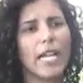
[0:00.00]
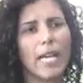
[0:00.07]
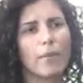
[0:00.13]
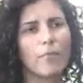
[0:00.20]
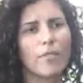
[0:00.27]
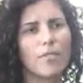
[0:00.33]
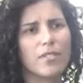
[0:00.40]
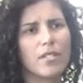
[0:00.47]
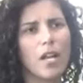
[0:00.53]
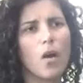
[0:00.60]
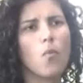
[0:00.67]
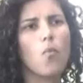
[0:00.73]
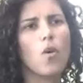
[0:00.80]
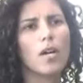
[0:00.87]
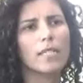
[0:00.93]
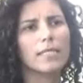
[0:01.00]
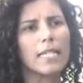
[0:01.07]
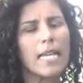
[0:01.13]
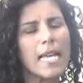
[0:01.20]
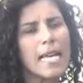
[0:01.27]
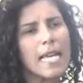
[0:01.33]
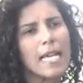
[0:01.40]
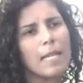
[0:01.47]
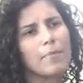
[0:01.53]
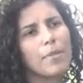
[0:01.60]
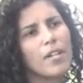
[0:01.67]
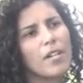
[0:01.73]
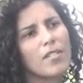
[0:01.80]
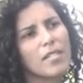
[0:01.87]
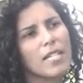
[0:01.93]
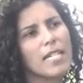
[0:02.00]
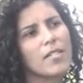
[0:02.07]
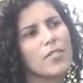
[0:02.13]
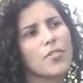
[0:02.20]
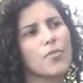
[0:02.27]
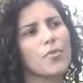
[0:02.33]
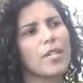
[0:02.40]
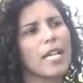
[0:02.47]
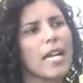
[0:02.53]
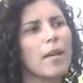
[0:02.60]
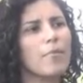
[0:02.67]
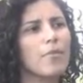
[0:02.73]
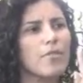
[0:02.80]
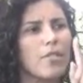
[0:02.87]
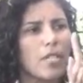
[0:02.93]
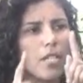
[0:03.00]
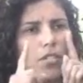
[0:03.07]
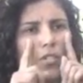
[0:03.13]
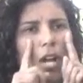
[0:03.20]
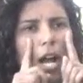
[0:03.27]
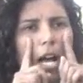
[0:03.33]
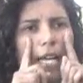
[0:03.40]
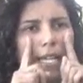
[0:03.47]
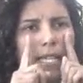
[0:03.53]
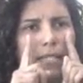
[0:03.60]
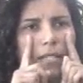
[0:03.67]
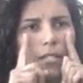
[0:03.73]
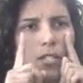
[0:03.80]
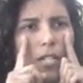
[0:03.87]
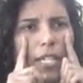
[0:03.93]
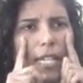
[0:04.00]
cameras, not 1. And because it has 2 cameras, each eye gets